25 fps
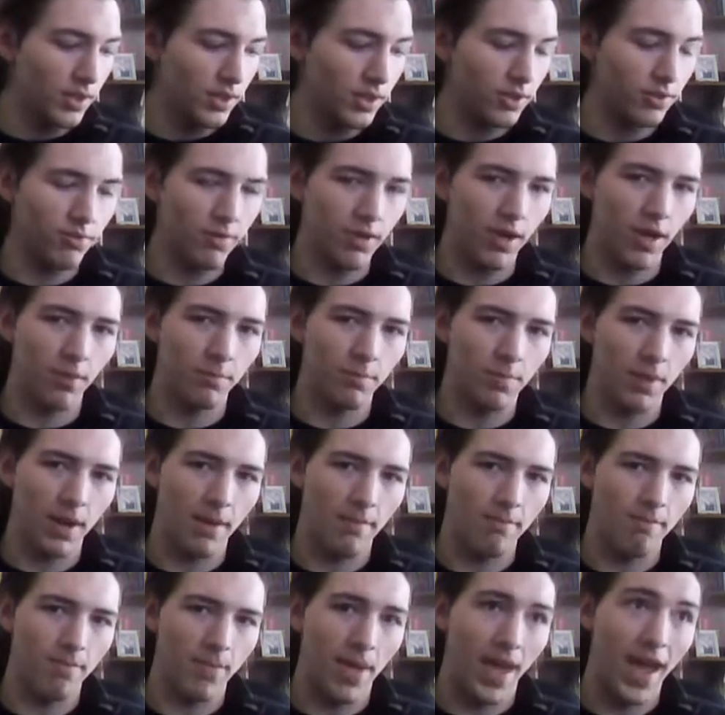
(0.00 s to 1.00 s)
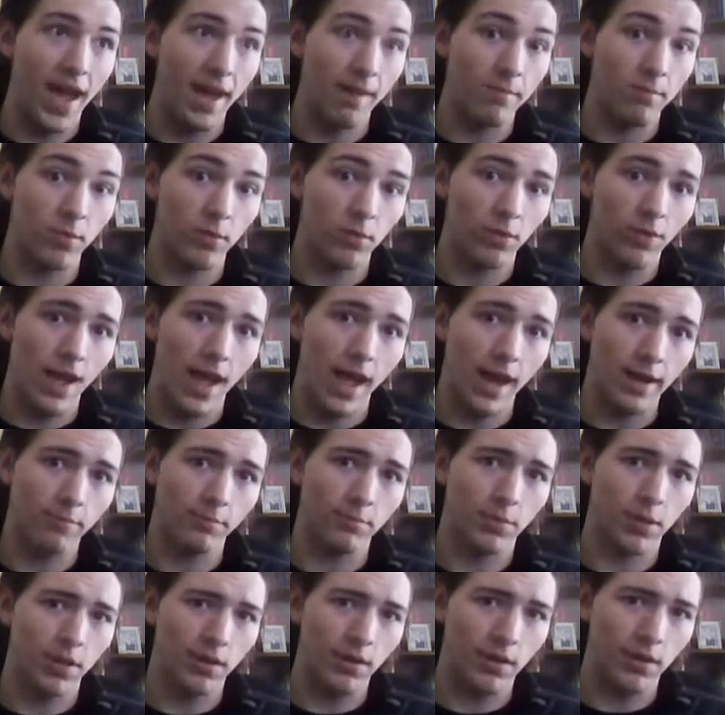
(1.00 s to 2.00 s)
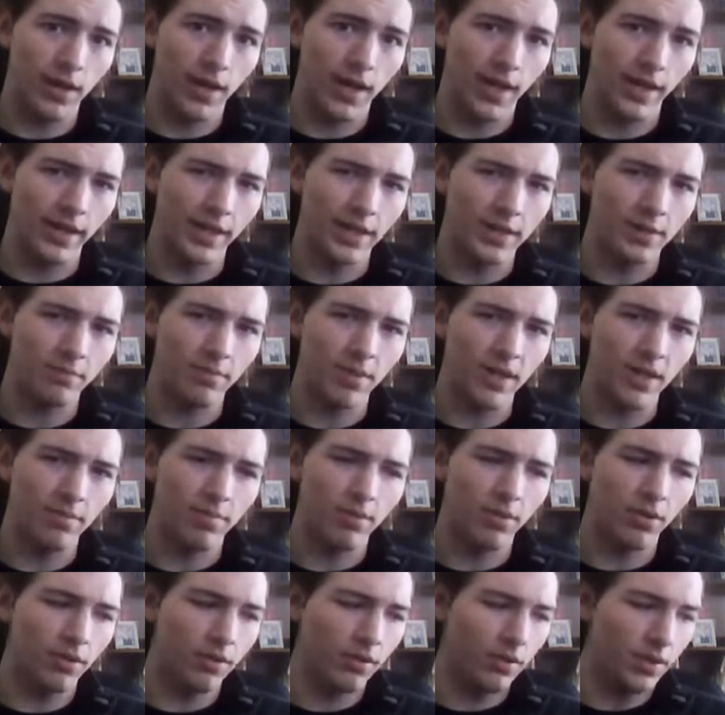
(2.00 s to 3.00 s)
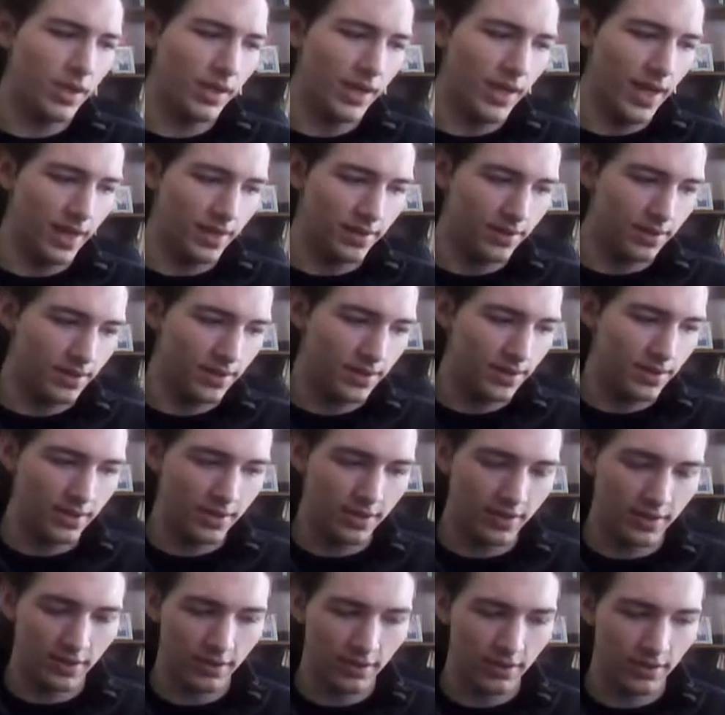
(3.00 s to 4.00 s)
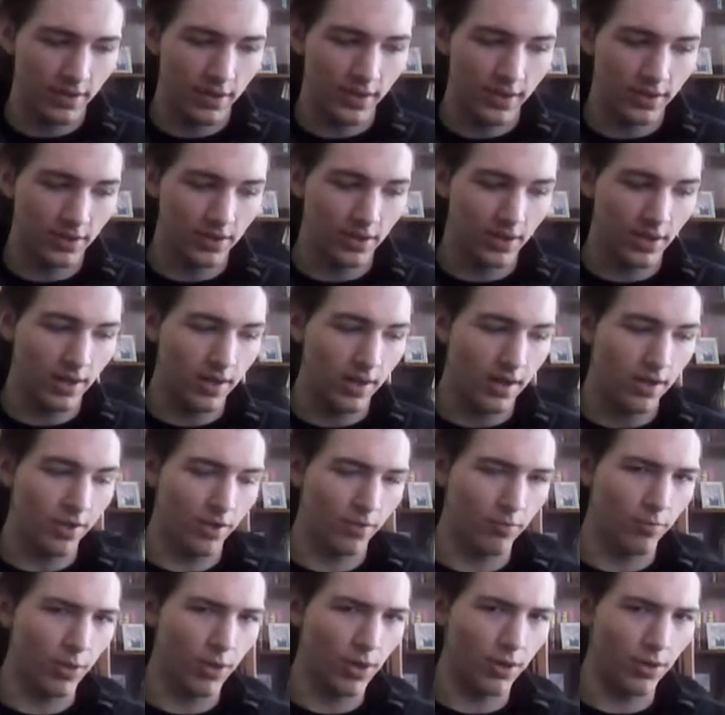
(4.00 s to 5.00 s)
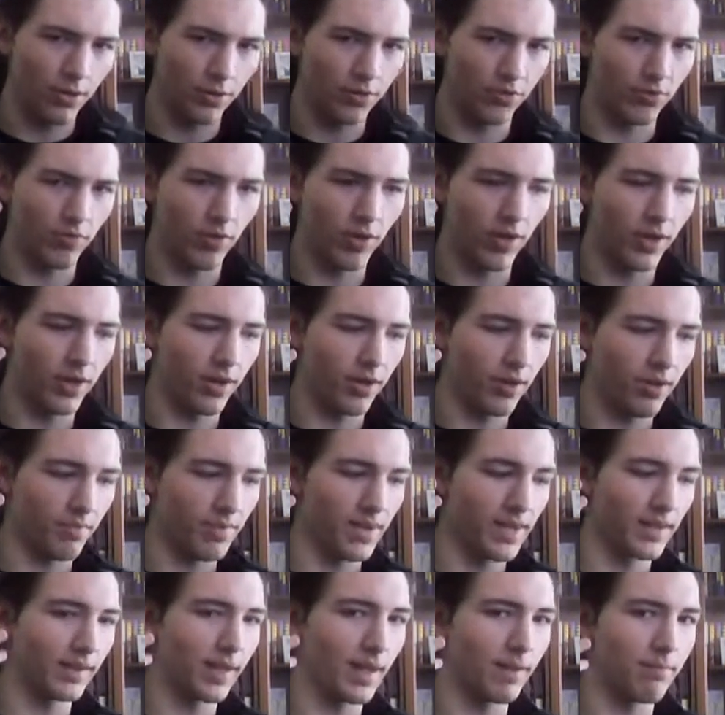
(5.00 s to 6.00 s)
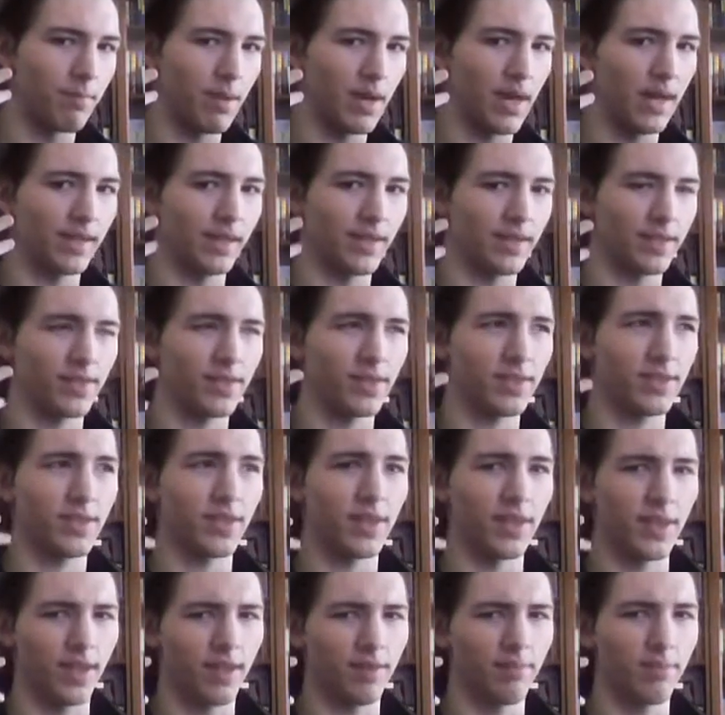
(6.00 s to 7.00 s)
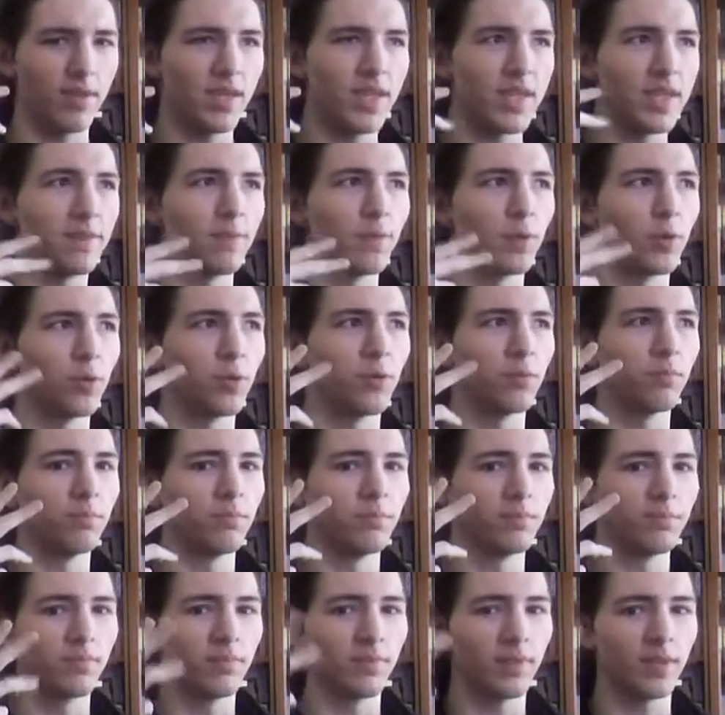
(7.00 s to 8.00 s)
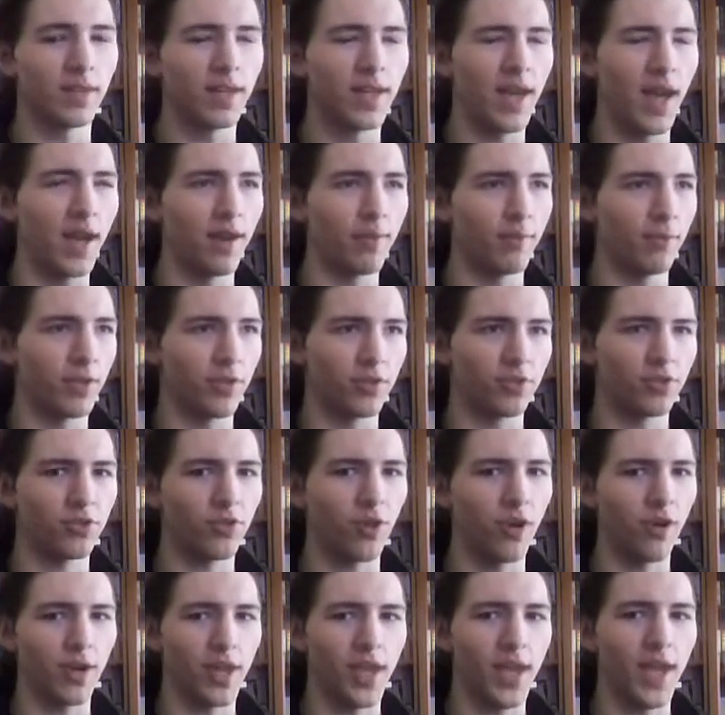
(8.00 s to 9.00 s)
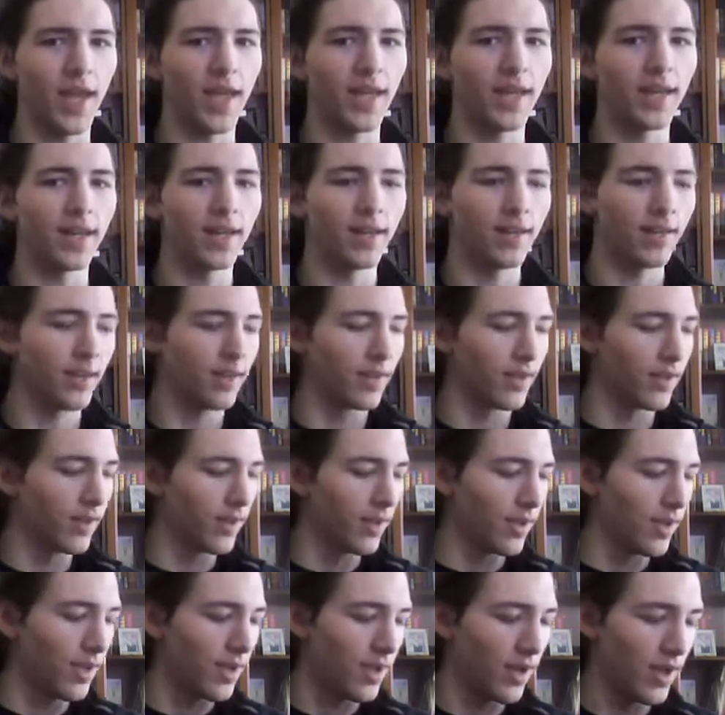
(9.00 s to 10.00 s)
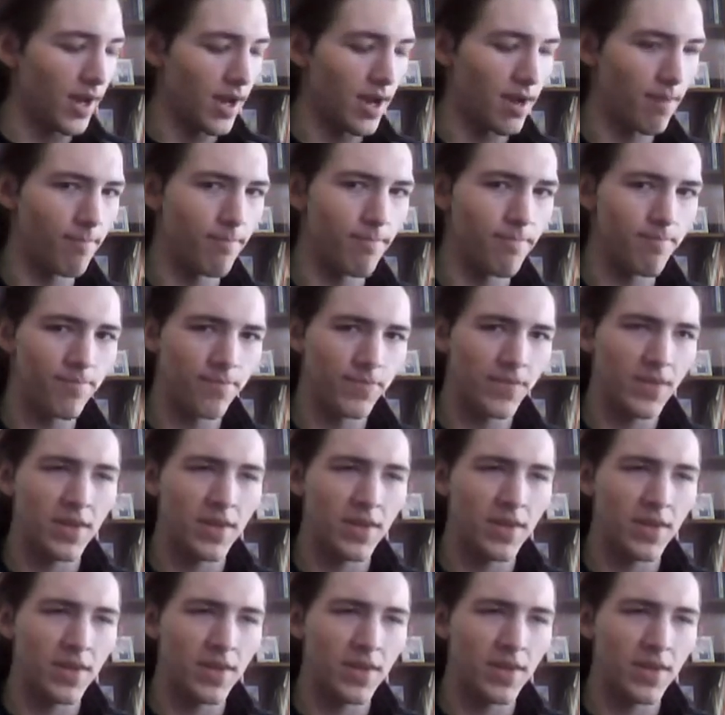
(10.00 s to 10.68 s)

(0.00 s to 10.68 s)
Admiral Akbar and his people against this underwater droid army led by this evil guy with a shark head. Um,